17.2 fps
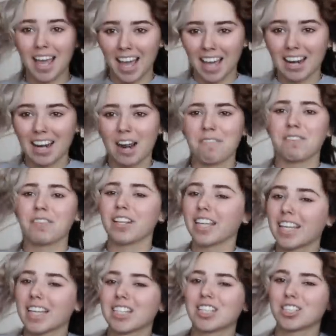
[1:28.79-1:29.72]
and I feel
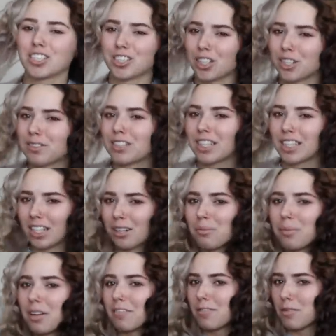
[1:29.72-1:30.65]
like it deserves a little
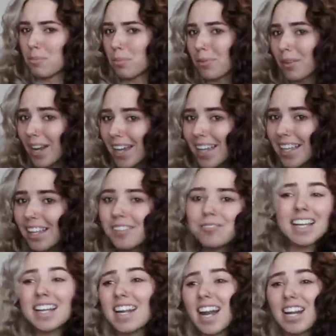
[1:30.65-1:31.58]
bit of a break,
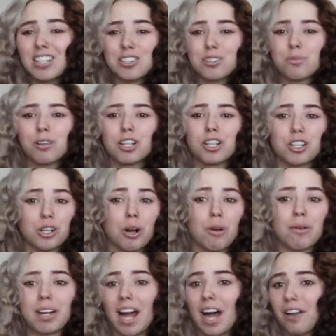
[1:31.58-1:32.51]
and I just want to
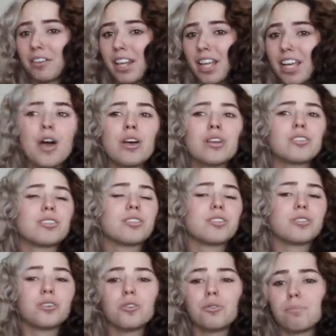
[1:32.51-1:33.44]
grow it out like
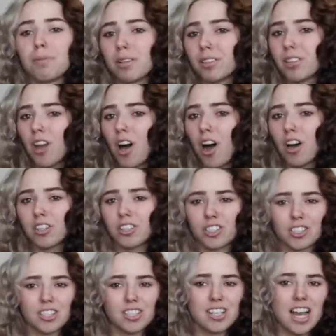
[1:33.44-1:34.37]
super long,
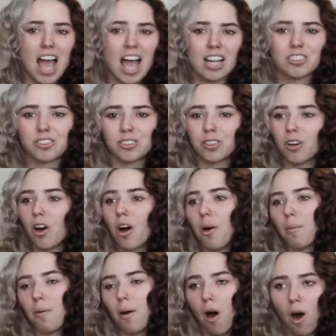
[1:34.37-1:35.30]
just
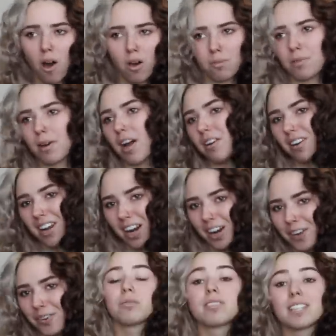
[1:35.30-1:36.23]
natural all brown
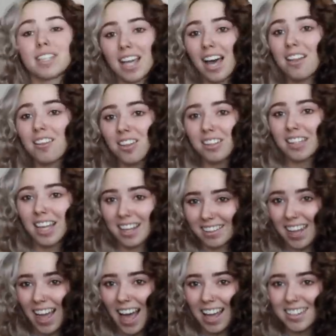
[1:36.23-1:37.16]
hair. We'll see how long that
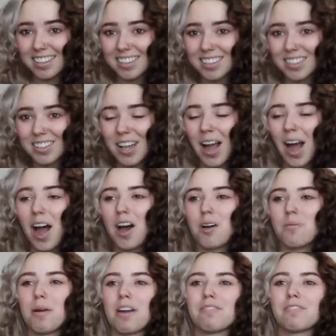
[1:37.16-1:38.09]
lasts.
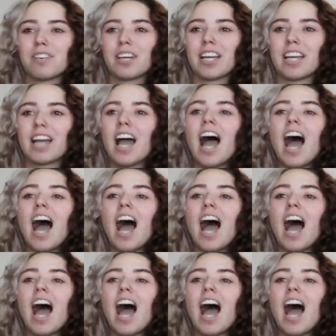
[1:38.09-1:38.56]
I feel like